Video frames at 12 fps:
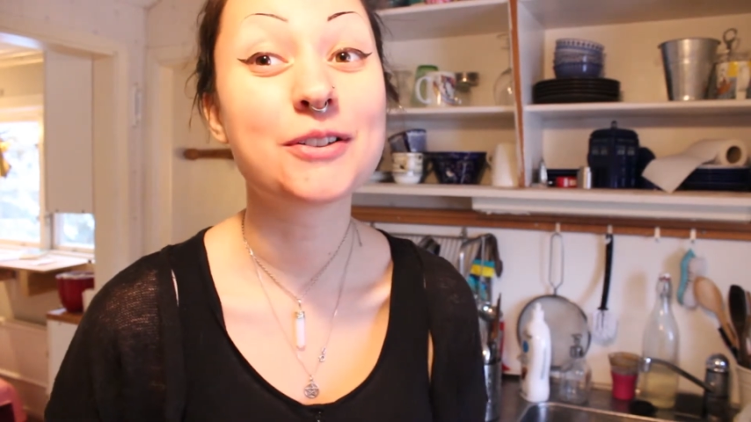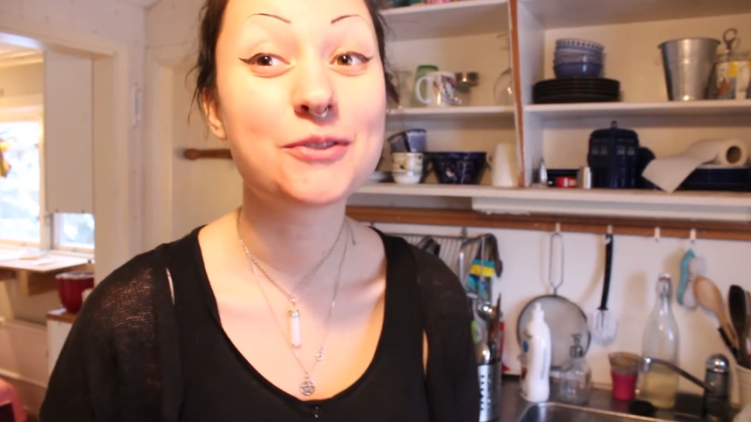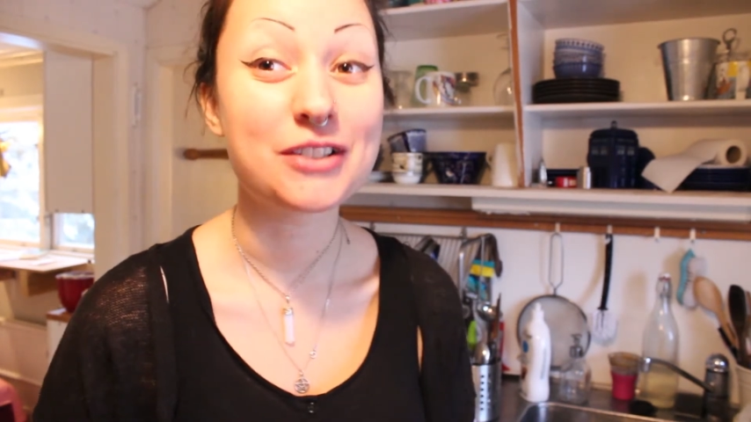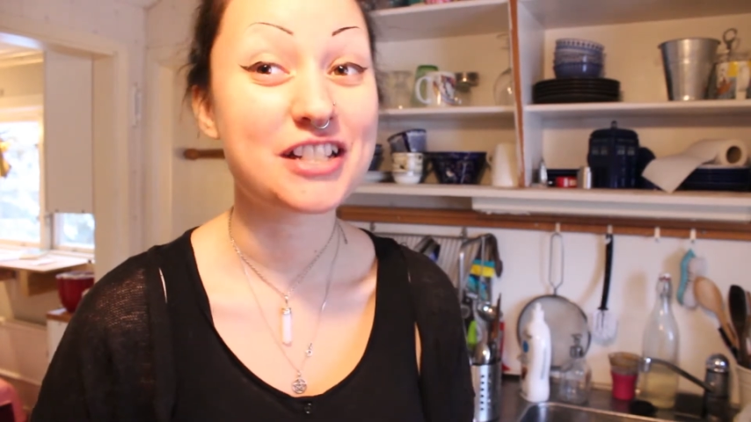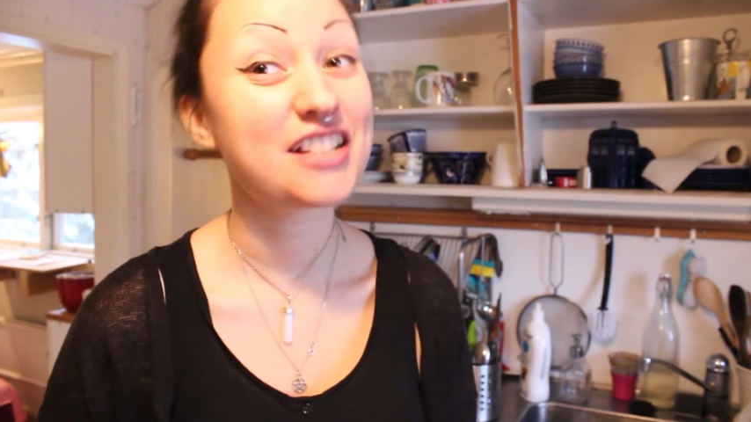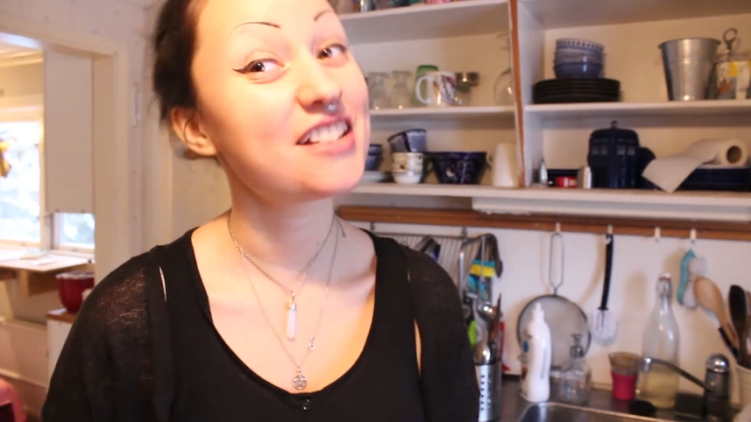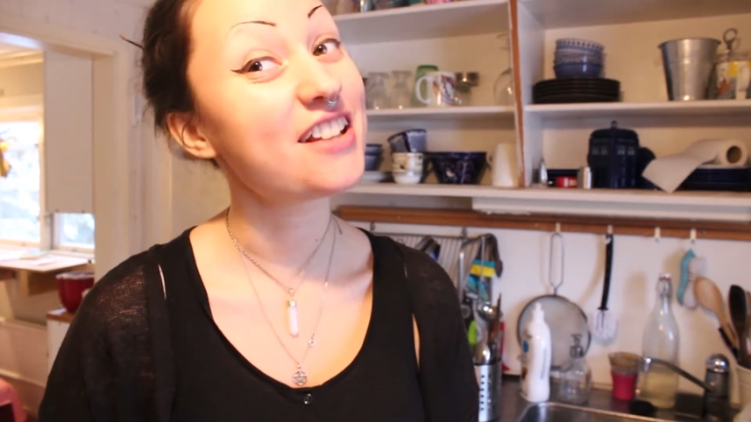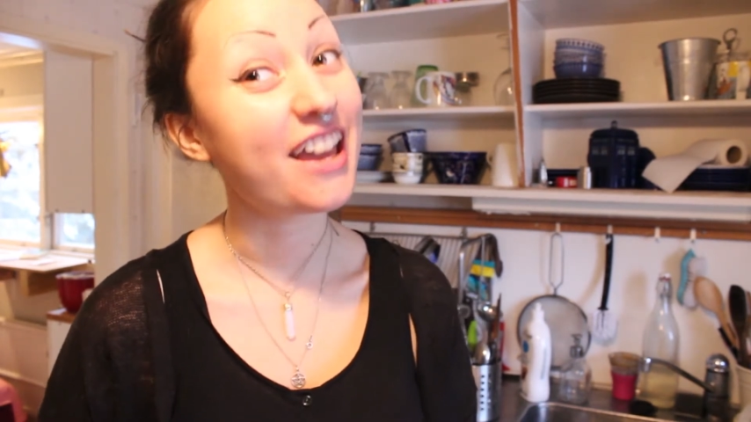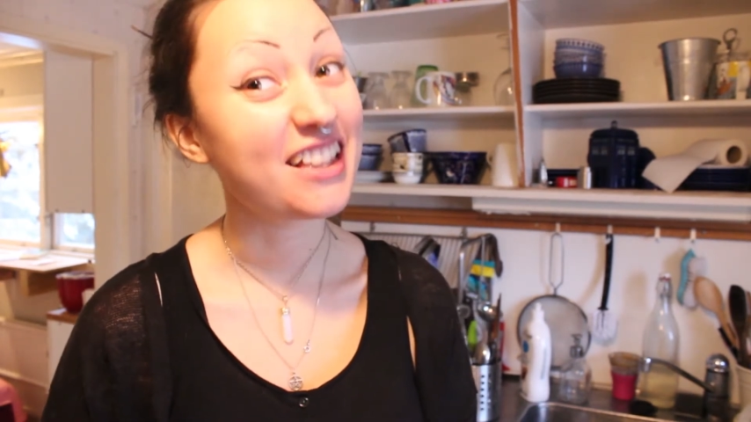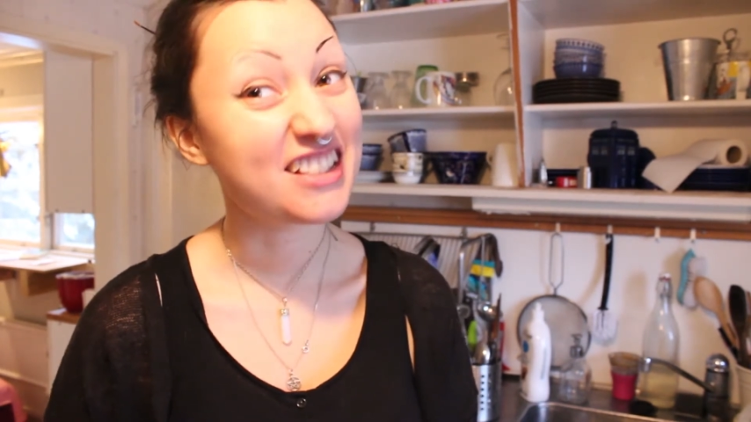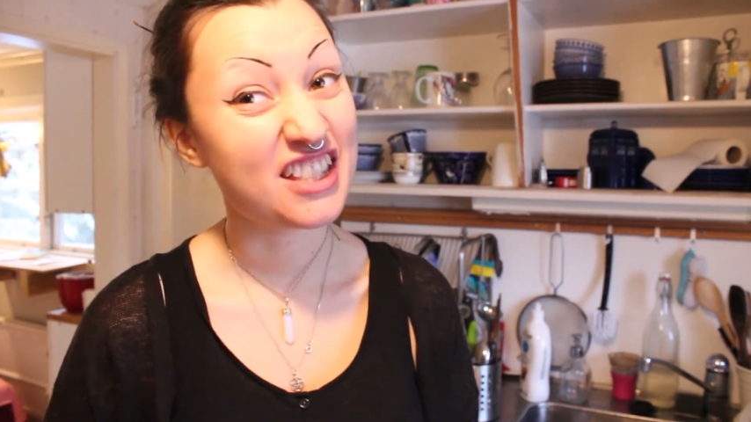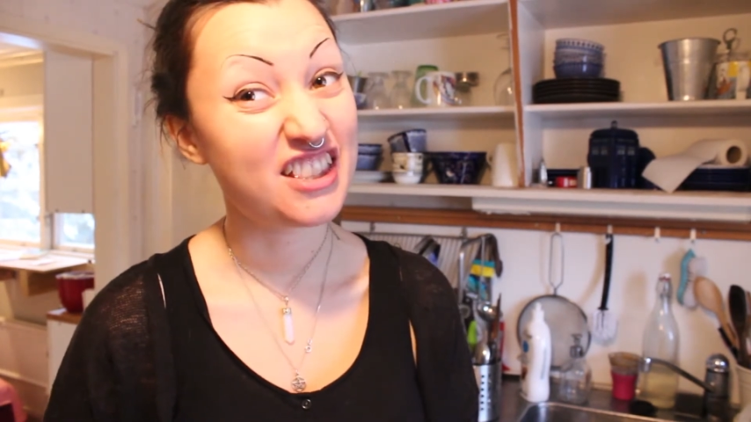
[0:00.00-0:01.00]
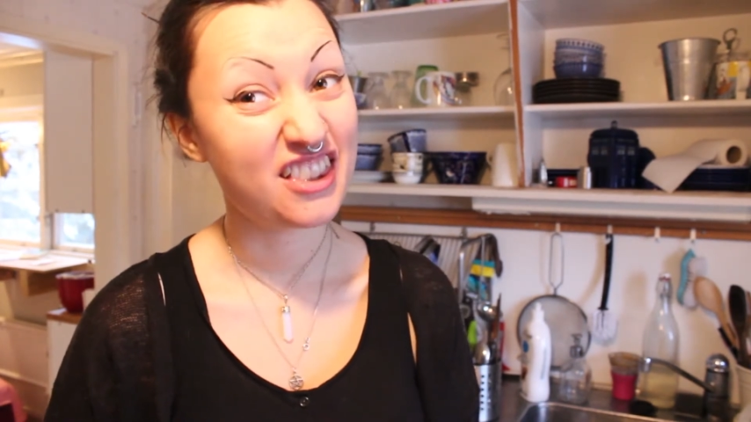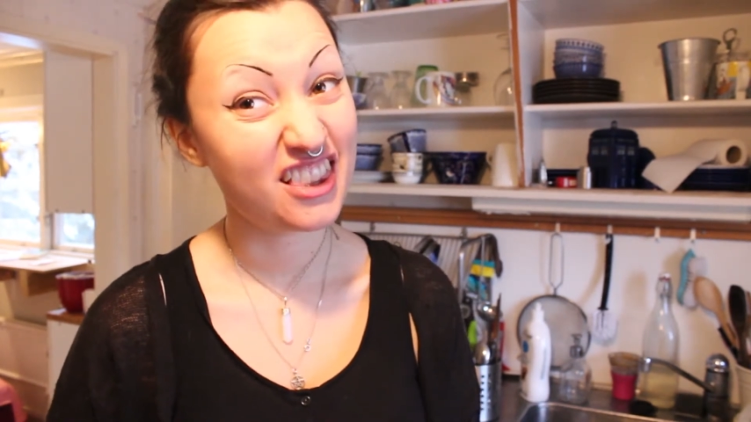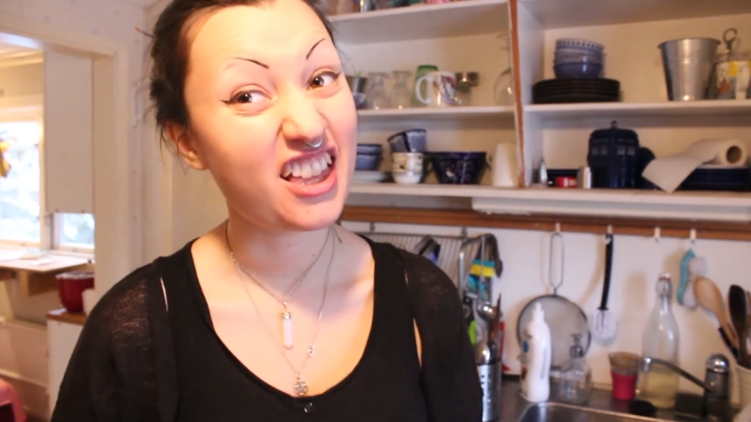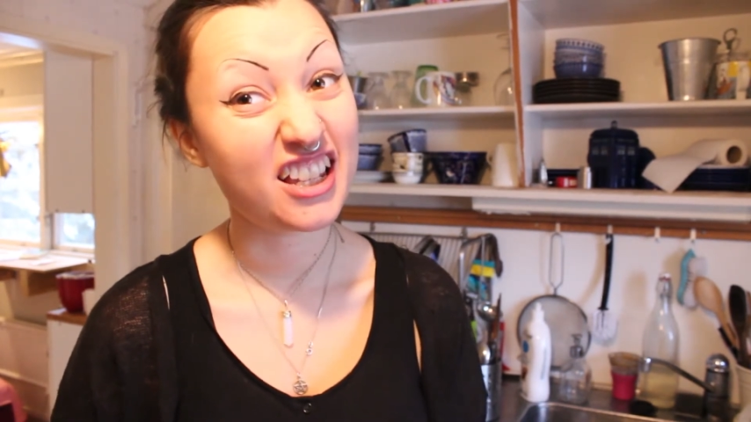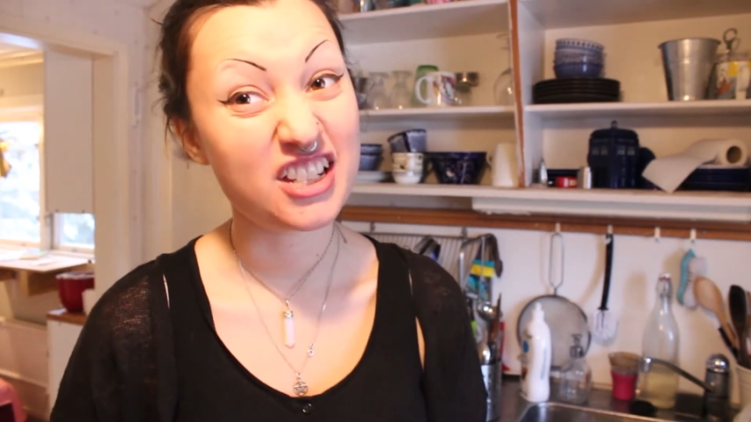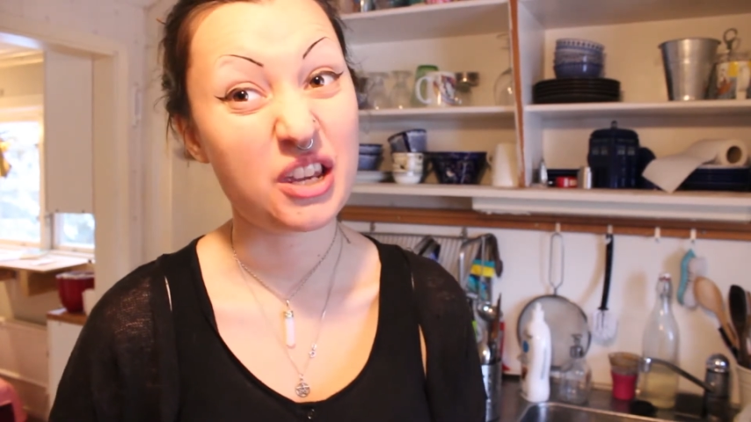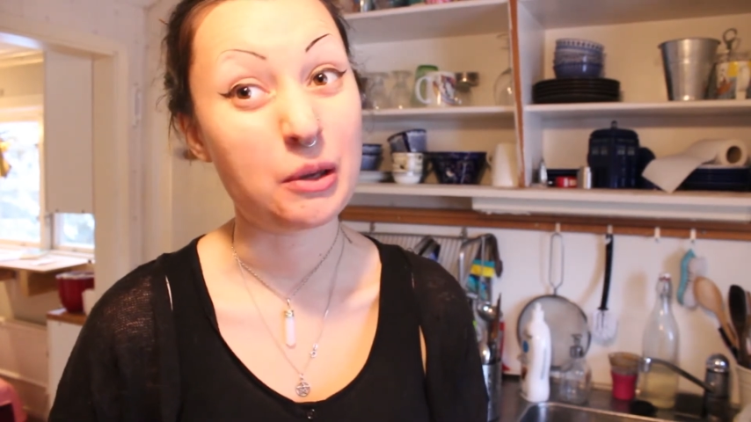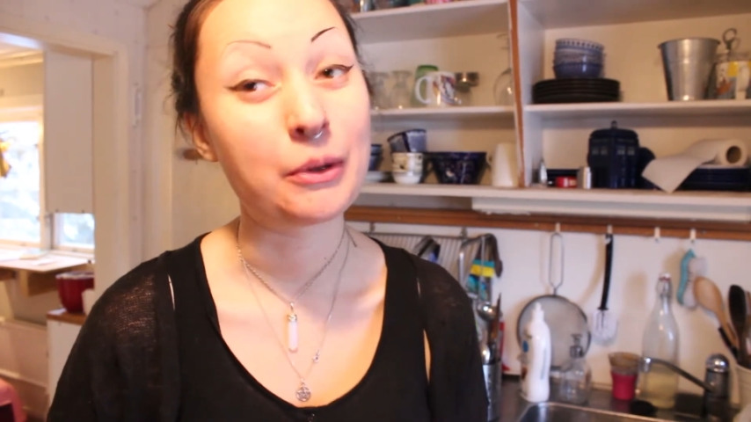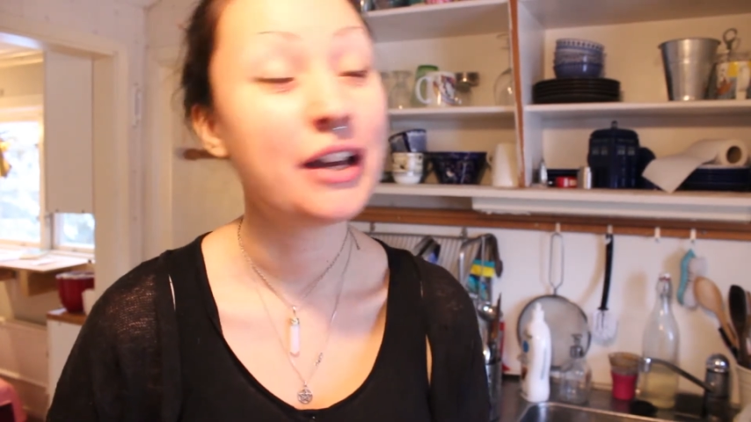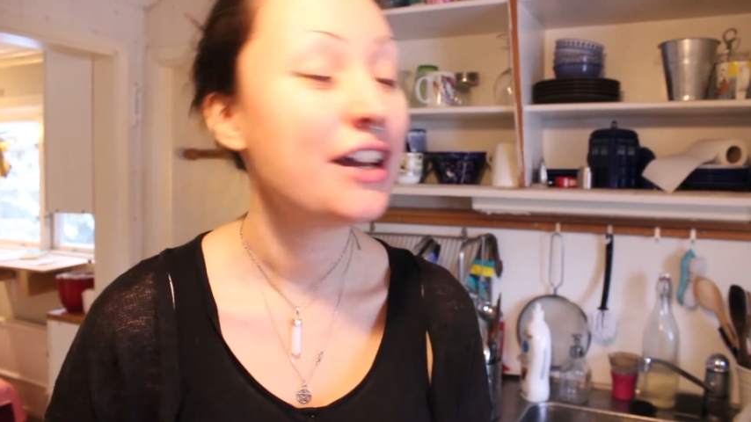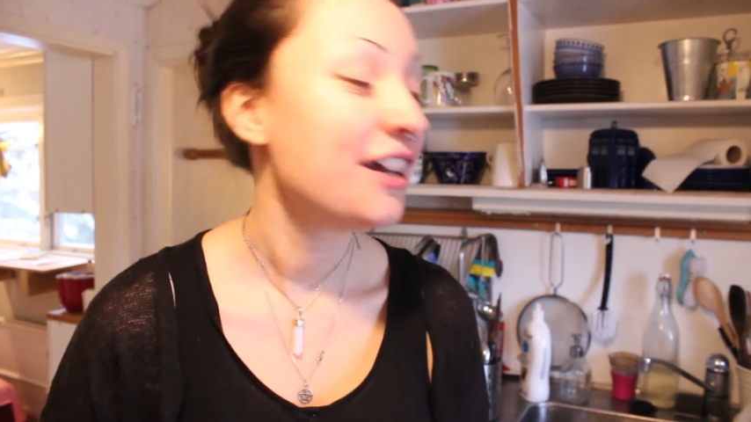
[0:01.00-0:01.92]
which they do.